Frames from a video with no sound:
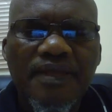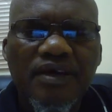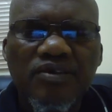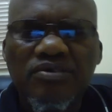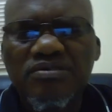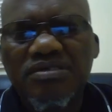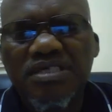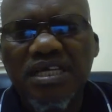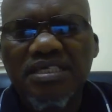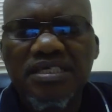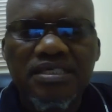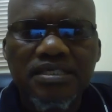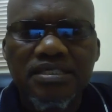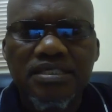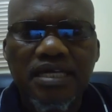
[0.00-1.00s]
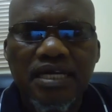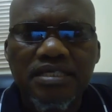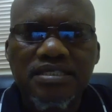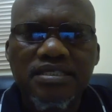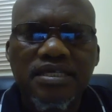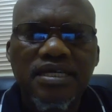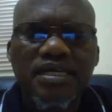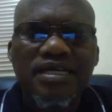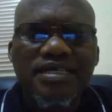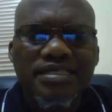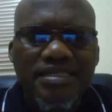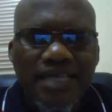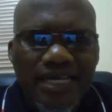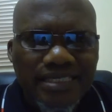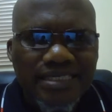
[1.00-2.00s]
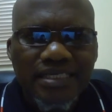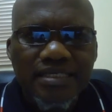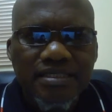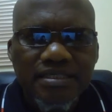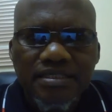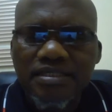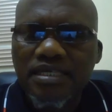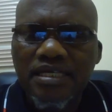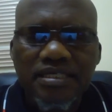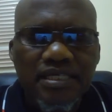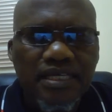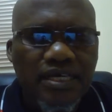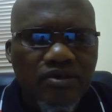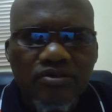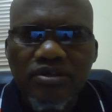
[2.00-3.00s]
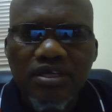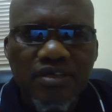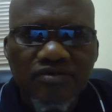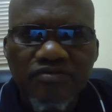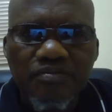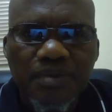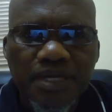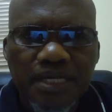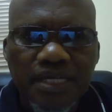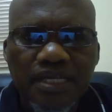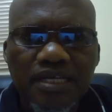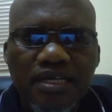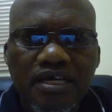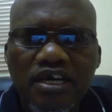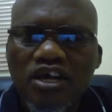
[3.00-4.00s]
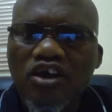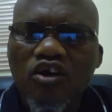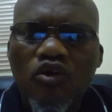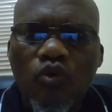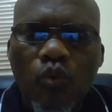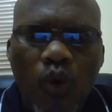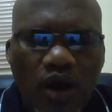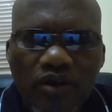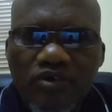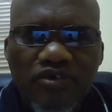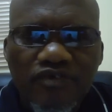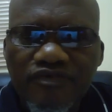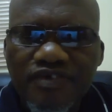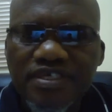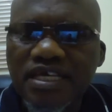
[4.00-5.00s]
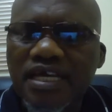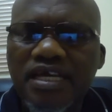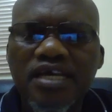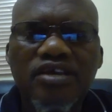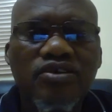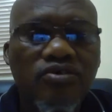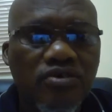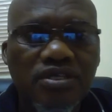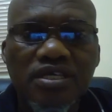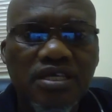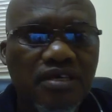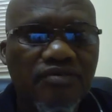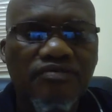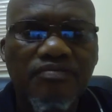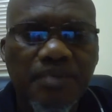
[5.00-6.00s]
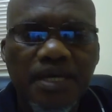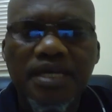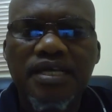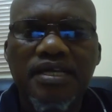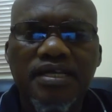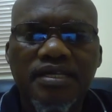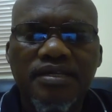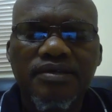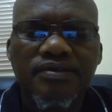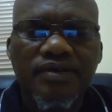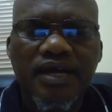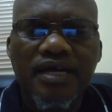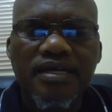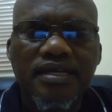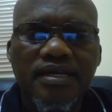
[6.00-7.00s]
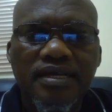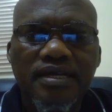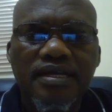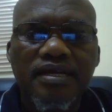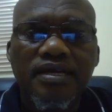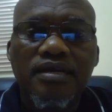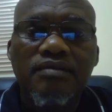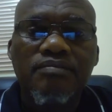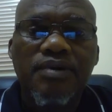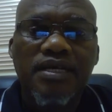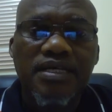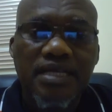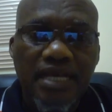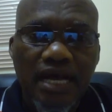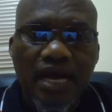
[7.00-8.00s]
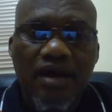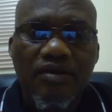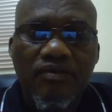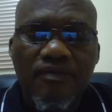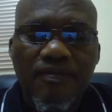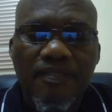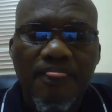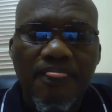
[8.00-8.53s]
They're not sergeant as such. Sergeant cannot give bail. Warrant officer cannot give bail, right? But now,